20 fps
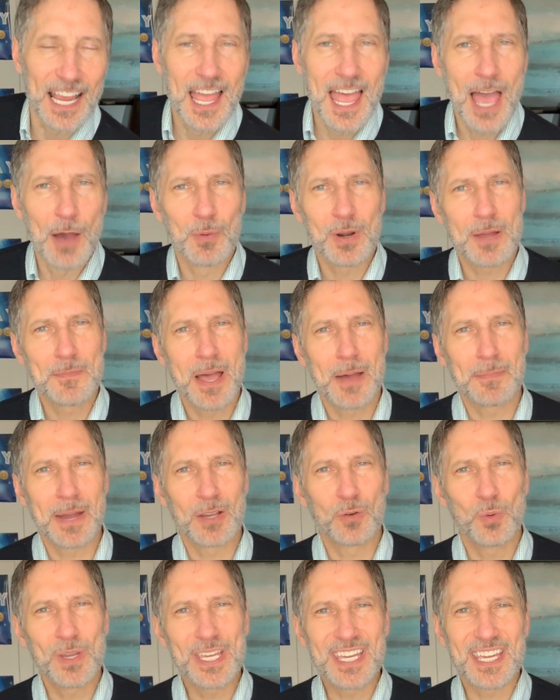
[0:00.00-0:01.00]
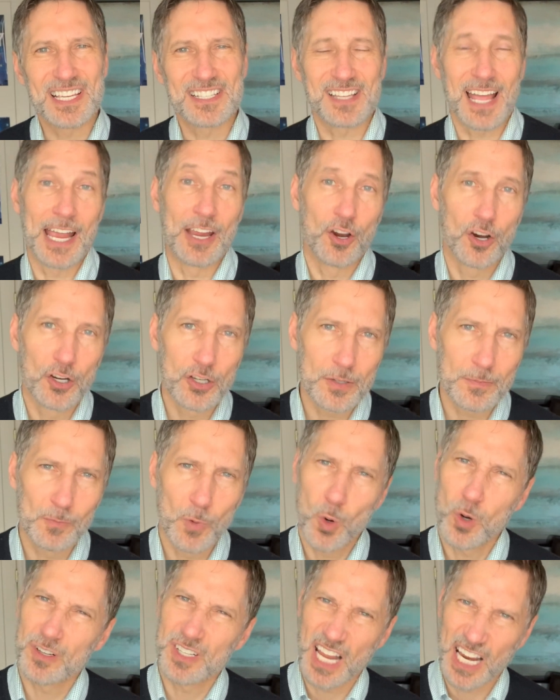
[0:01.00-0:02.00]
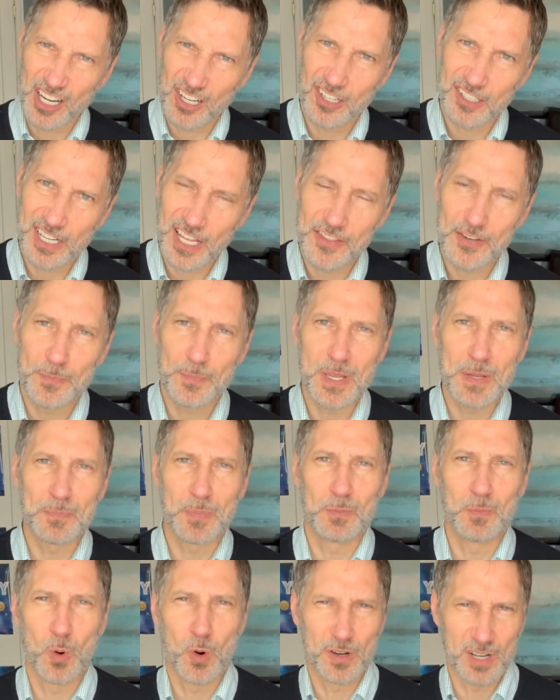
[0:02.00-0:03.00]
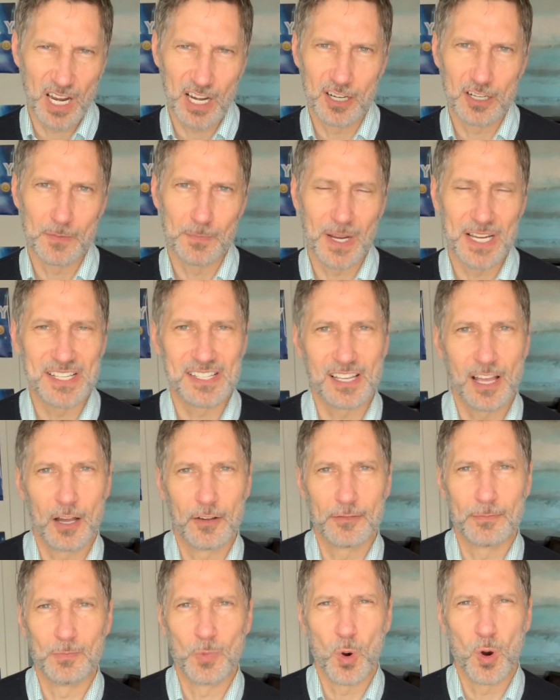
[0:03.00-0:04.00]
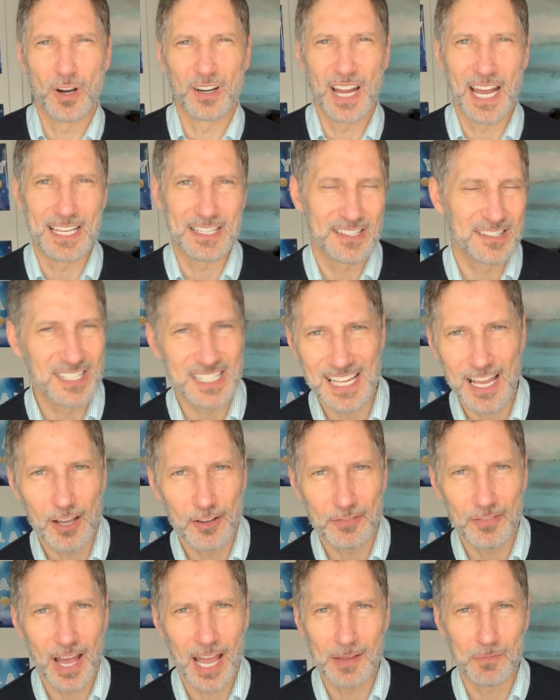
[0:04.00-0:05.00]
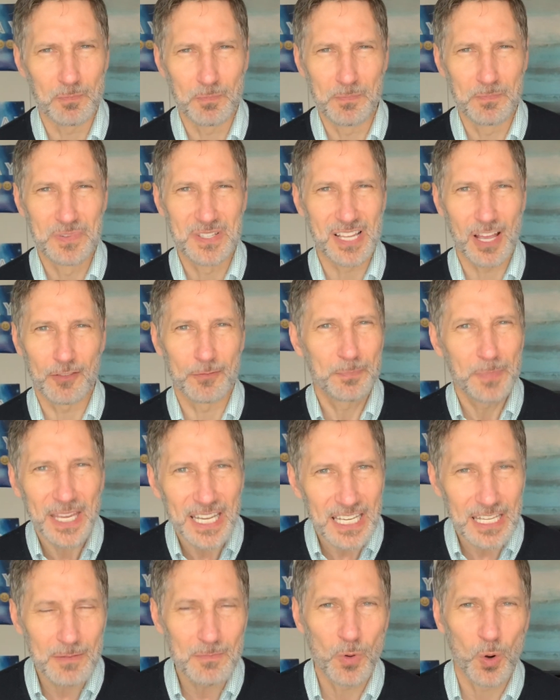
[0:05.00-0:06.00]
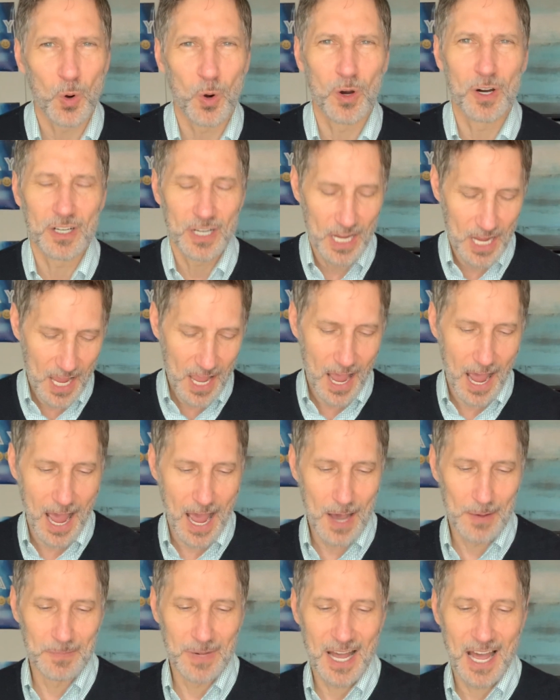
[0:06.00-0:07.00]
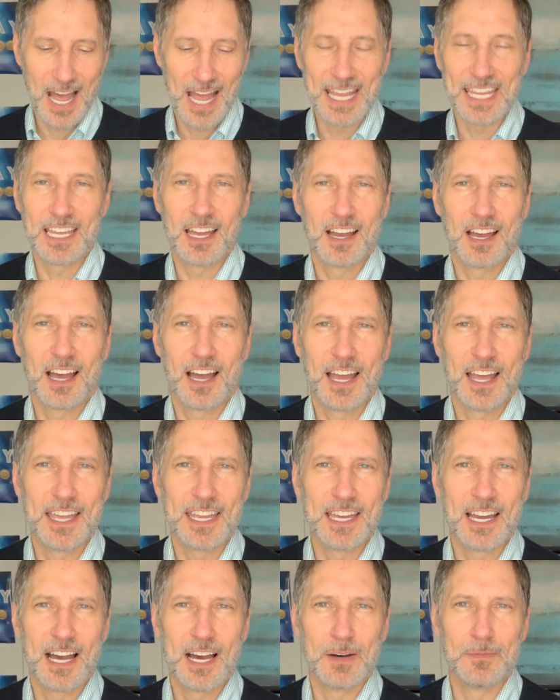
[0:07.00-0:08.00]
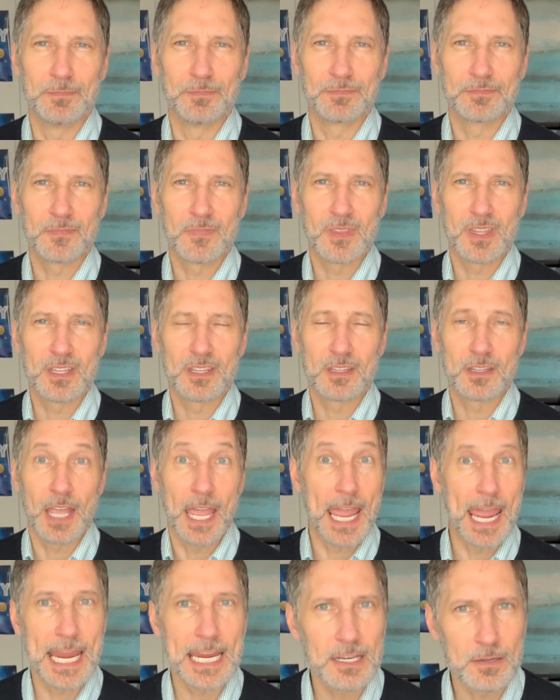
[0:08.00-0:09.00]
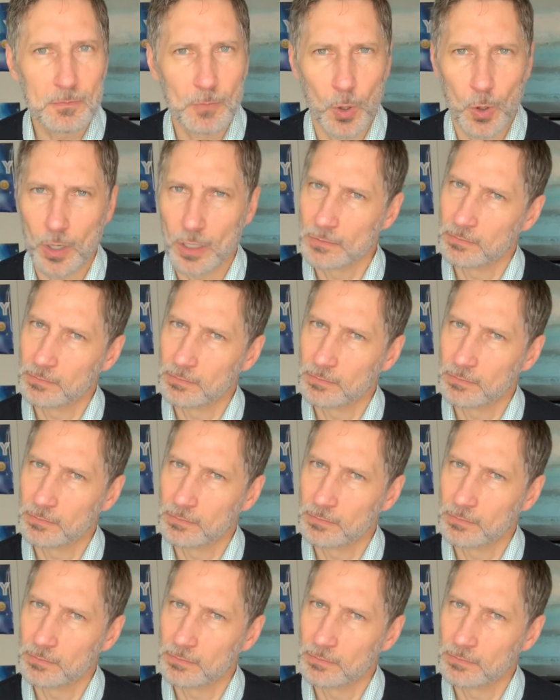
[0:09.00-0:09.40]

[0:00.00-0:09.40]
And when I'm at my weakest, I hurt more and I hurt other people more and I hurt myself more. I self-pity more. I hate more.